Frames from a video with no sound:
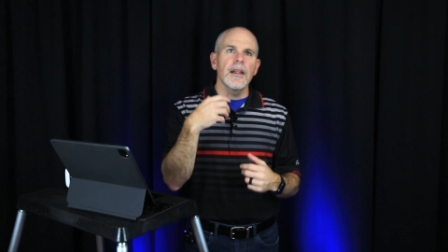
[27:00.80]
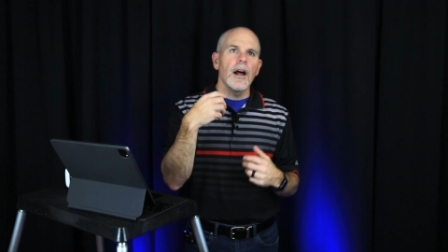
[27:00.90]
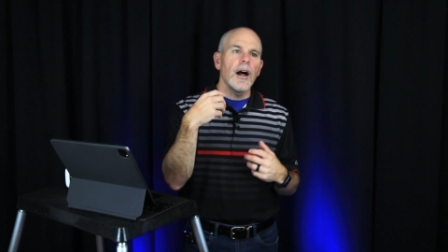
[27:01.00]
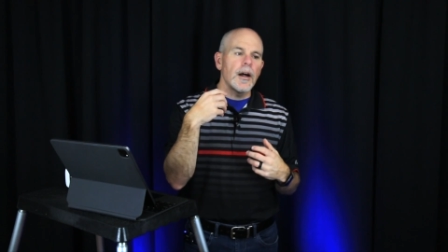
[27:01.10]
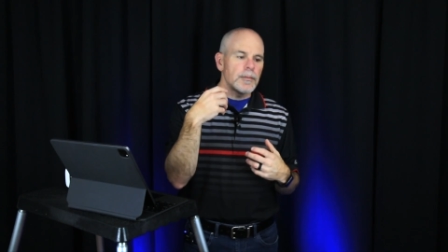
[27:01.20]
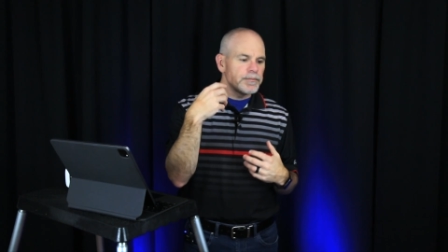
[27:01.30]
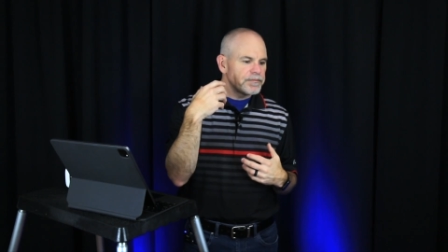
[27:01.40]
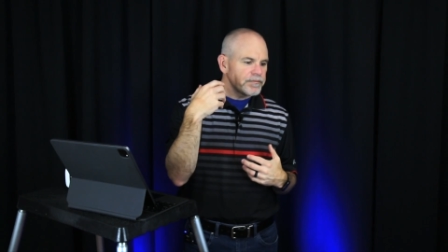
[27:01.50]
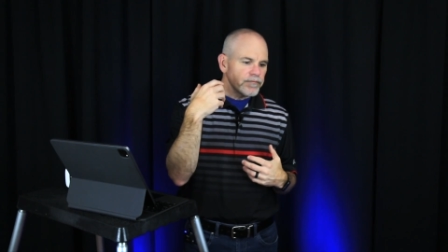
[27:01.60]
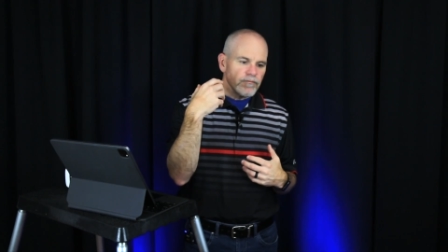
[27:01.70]

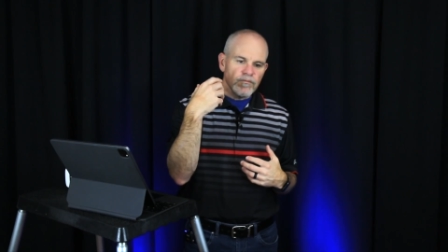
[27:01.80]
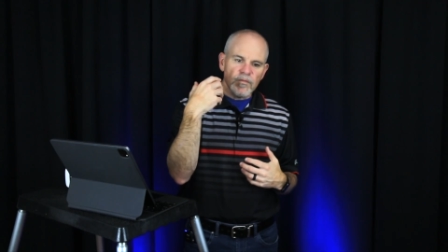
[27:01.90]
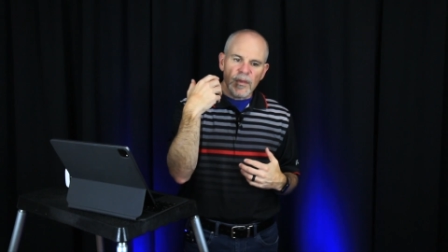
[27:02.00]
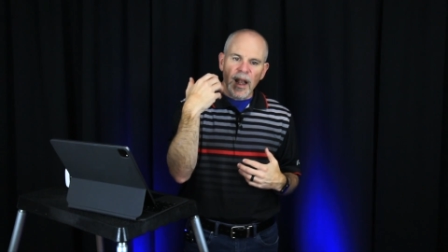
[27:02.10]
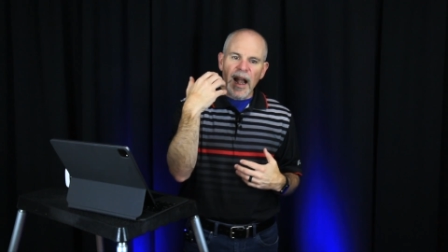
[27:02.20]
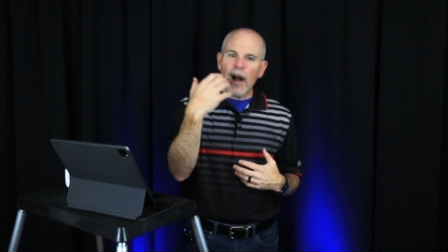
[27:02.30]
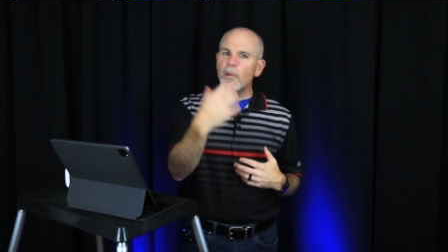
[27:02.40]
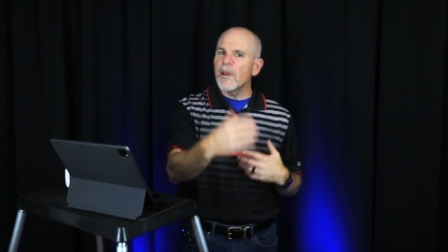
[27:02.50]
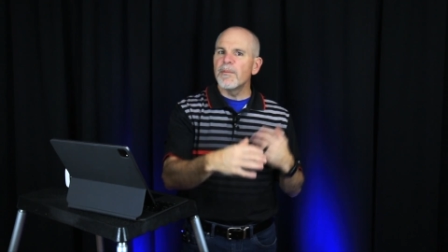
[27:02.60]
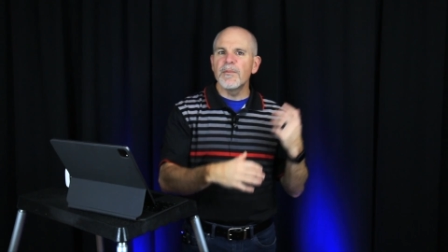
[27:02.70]
um, how
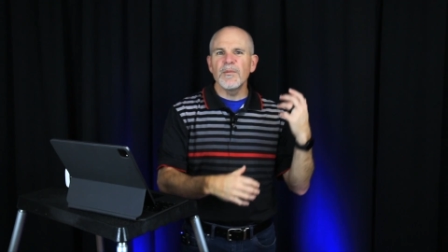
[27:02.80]
we